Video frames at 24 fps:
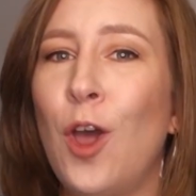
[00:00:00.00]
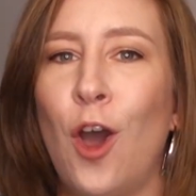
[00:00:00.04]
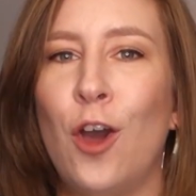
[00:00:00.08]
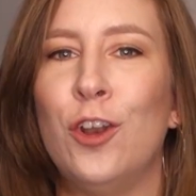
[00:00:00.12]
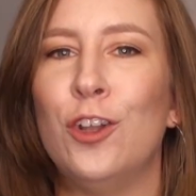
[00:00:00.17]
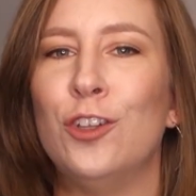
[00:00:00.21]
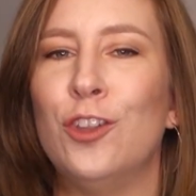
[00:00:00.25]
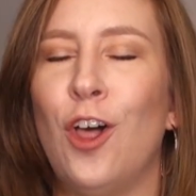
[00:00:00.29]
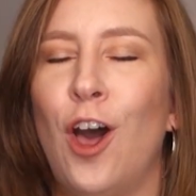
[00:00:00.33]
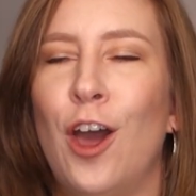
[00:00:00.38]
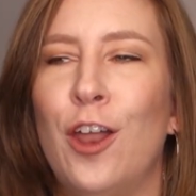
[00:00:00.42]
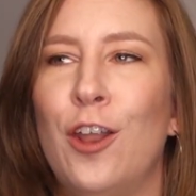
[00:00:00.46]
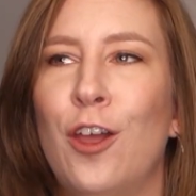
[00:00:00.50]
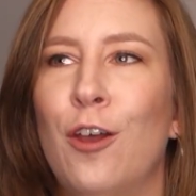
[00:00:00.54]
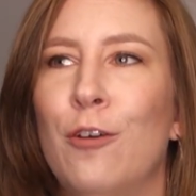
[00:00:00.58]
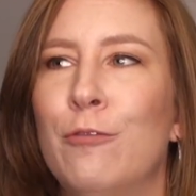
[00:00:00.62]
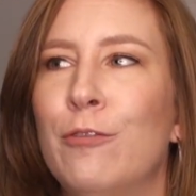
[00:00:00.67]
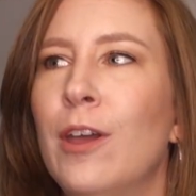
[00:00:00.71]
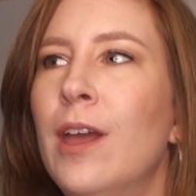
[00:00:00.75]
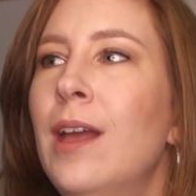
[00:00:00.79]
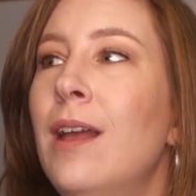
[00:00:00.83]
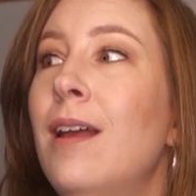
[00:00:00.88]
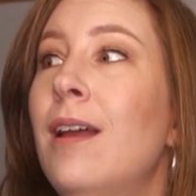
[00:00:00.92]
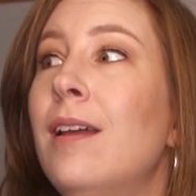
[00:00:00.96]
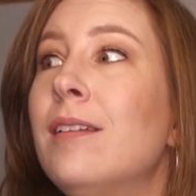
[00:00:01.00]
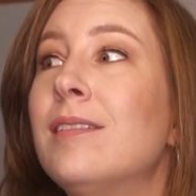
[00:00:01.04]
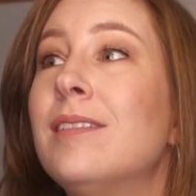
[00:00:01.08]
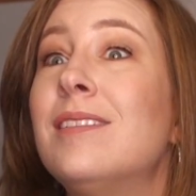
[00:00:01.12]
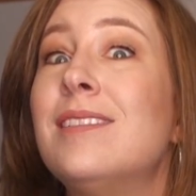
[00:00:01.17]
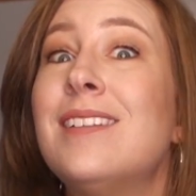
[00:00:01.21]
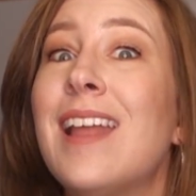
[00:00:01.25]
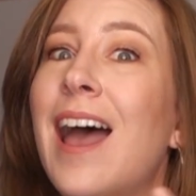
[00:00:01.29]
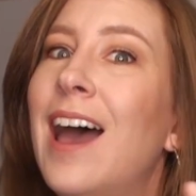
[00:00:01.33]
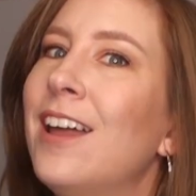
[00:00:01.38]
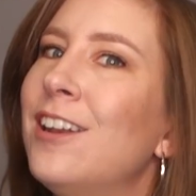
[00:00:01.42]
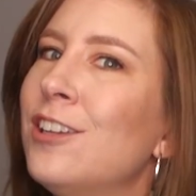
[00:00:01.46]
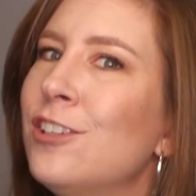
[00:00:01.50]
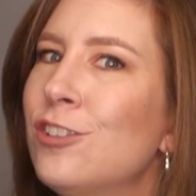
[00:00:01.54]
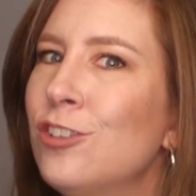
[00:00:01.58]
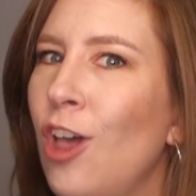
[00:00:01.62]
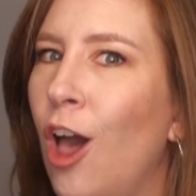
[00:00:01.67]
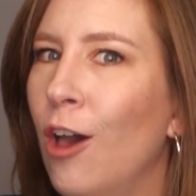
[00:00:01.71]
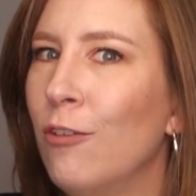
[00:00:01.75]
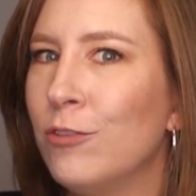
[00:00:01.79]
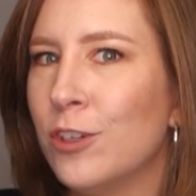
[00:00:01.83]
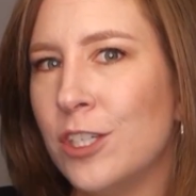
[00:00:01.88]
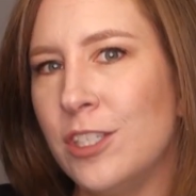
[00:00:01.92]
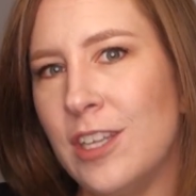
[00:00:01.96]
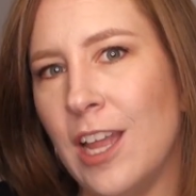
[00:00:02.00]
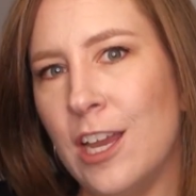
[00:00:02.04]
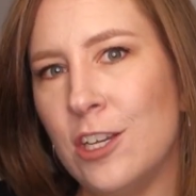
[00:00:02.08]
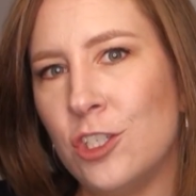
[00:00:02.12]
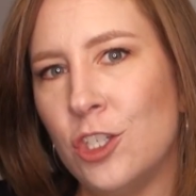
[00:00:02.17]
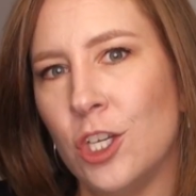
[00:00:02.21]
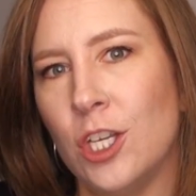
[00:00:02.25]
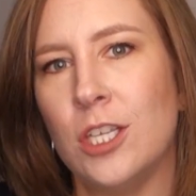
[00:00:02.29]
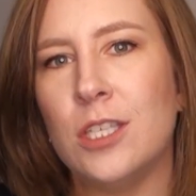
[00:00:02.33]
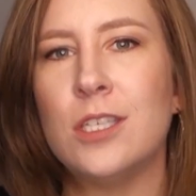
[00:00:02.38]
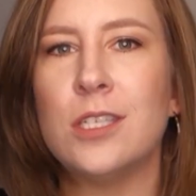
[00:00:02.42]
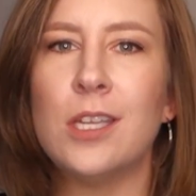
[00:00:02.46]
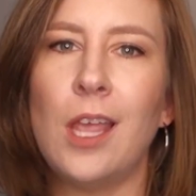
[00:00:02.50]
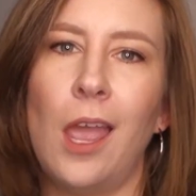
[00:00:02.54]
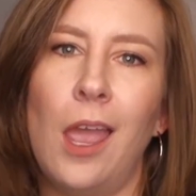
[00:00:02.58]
on a lot of status conversations.